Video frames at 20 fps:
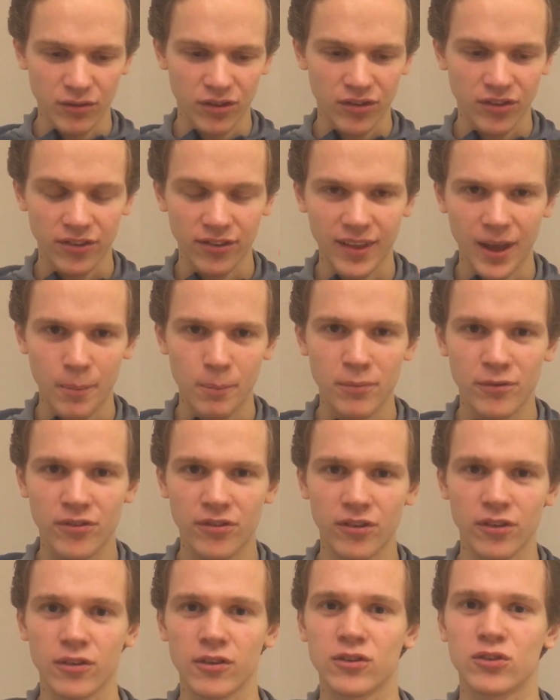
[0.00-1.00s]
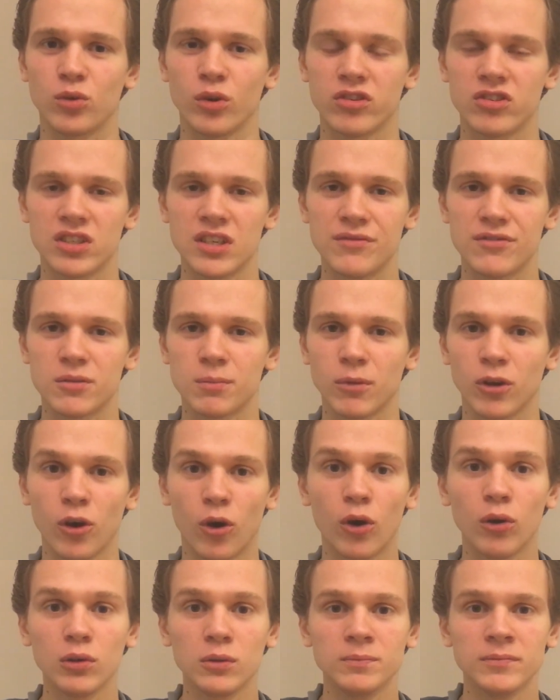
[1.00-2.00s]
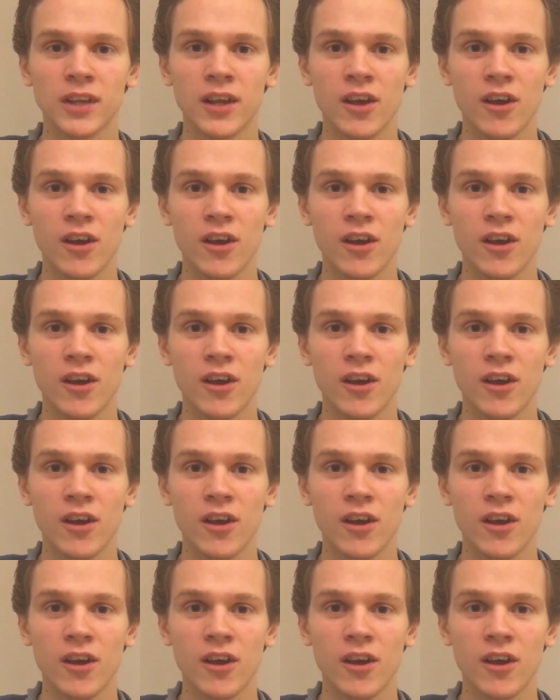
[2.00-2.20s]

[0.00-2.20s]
steps to achieve some goal,